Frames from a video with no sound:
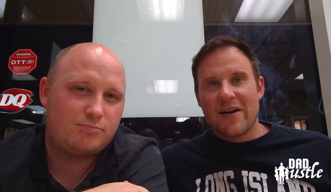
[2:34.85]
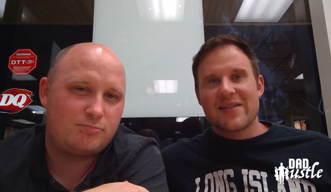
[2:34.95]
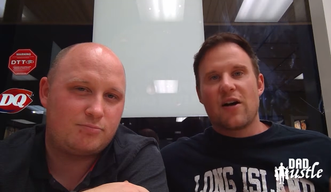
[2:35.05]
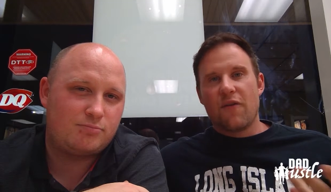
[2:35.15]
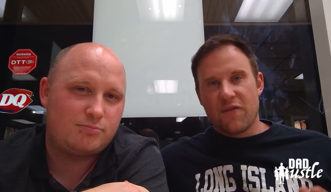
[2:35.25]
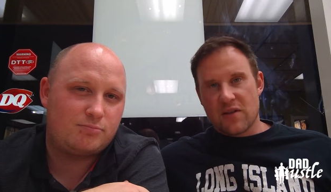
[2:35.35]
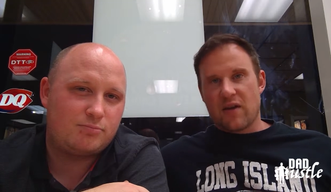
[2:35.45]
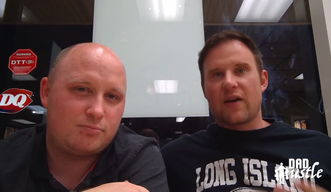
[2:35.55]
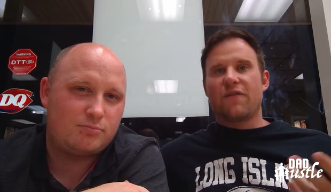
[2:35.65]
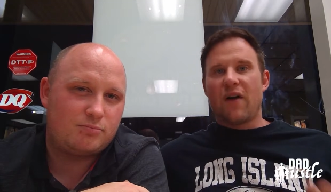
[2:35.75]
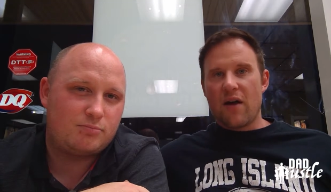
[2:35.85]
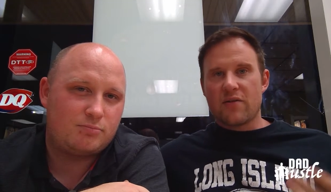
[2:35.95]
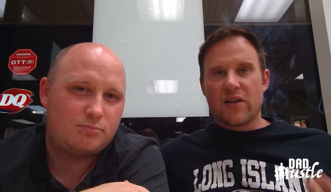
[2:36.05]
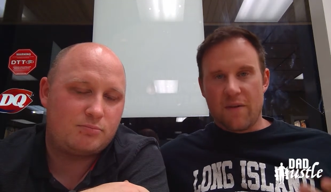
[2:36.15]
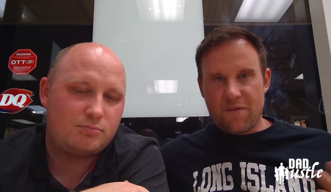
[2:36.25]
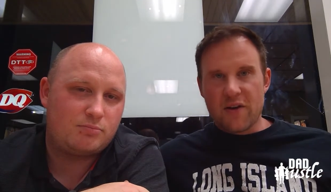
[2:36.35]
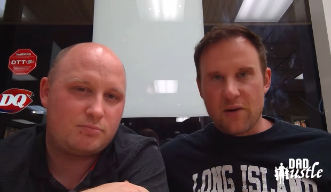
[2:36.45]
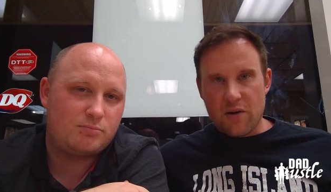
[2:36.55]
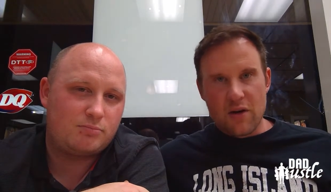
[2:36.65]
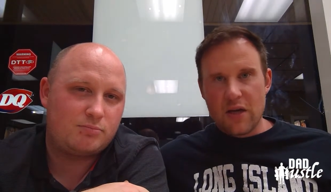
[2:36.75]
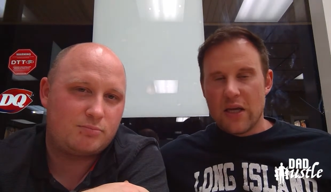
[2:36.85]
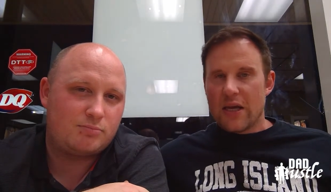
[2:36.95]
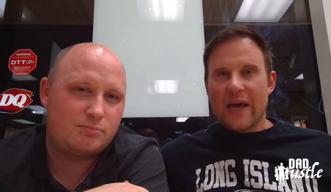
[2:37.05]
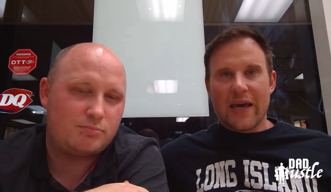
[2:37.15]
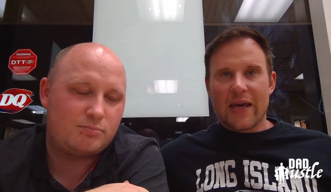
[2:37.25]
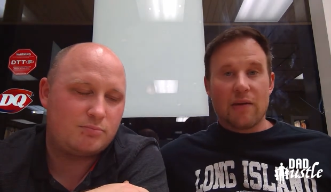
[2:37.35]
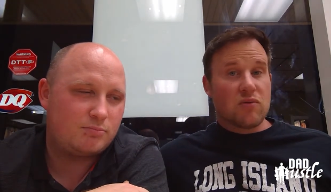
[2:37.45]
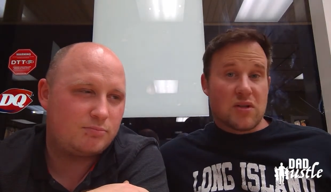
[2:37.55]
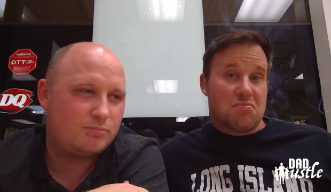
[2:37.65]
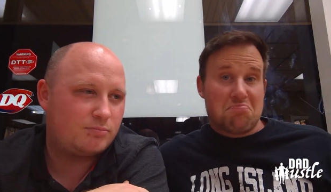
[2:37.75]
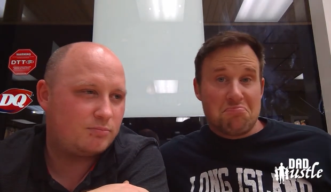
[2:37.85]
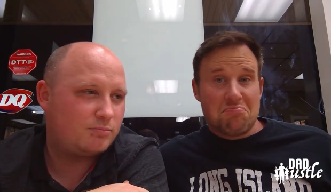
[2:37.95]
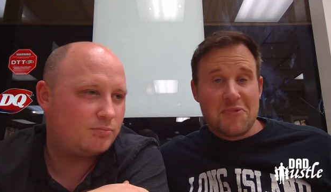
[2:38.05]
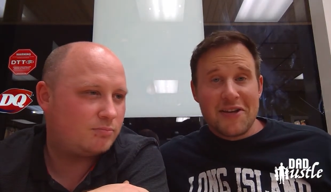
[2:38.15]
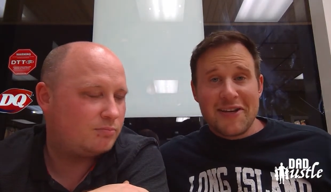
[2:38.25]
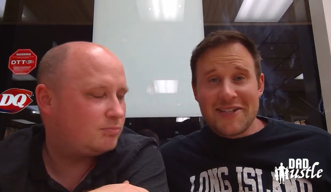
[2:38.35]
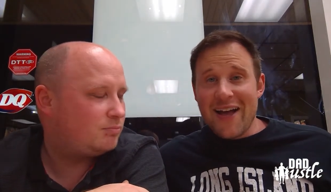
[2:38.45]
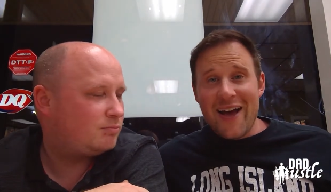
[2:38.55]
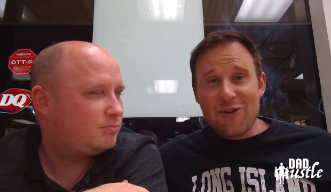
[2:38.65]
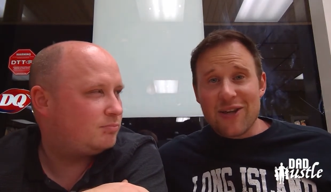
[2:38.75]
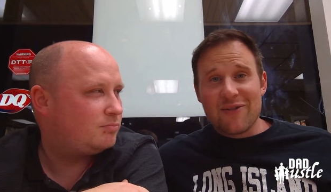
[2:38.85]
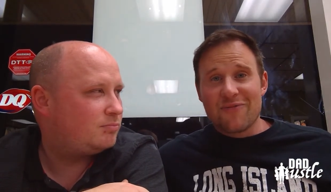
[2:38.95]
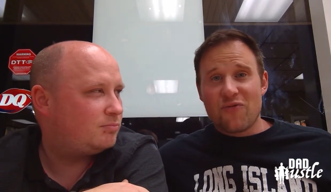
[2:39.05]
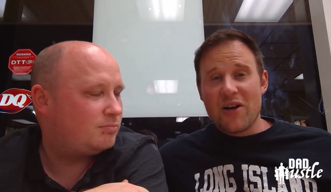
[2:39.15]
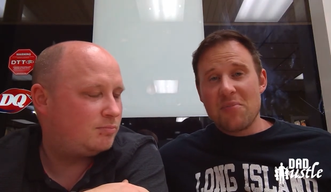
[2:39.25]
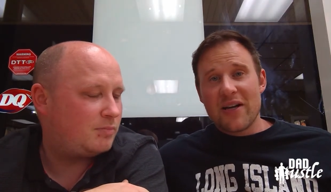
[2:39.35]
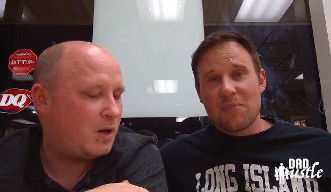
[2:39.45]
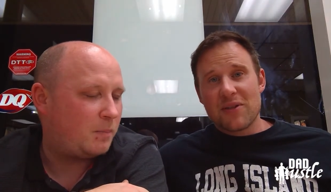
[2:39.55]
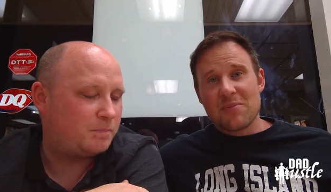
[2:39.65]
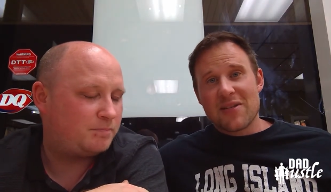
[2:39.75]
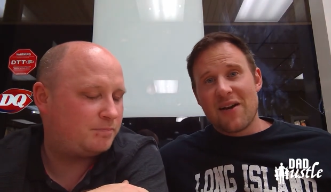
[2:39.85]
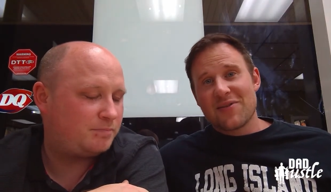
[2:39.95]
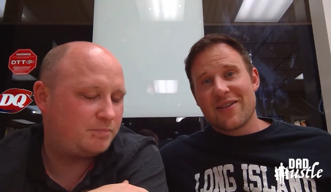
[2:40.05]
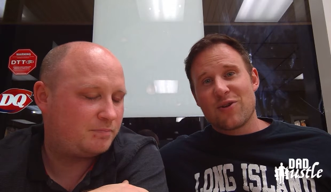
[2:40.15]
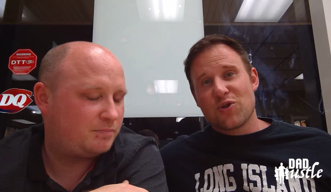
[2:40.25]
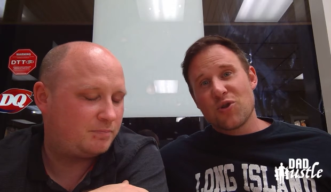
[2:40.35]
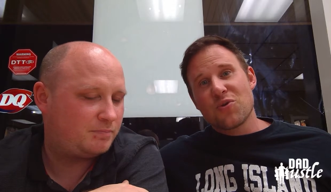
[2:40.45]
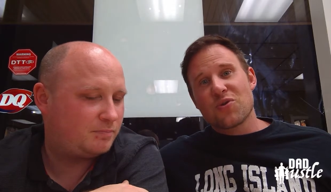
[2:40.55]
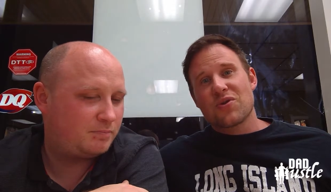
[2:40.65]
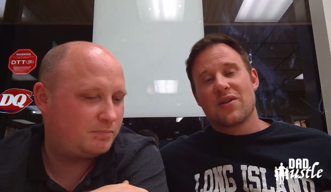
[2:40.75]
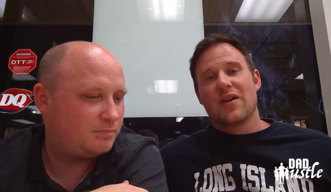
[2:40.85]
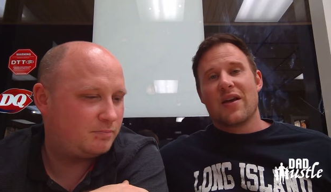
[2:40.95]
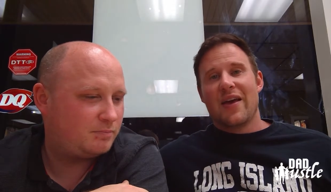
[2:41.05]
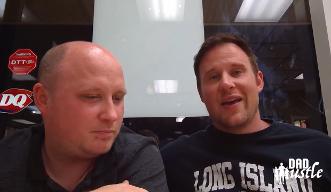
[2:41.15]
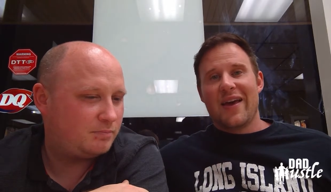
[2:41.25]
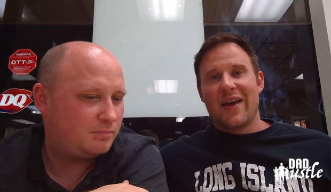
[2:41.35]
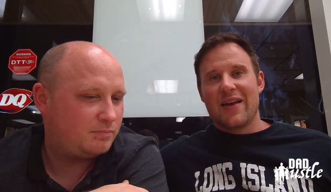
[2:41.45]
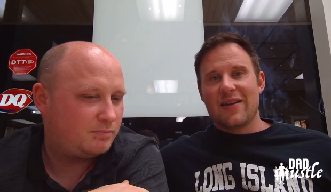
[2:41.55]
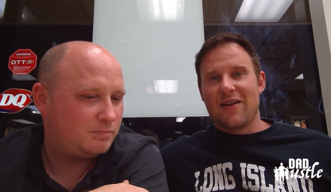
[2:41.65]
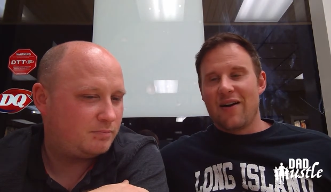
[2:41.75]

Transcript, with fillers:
Speaker 1: myself as like a father type figure. And it's not healthy for anybody to put themselves in those shoes. And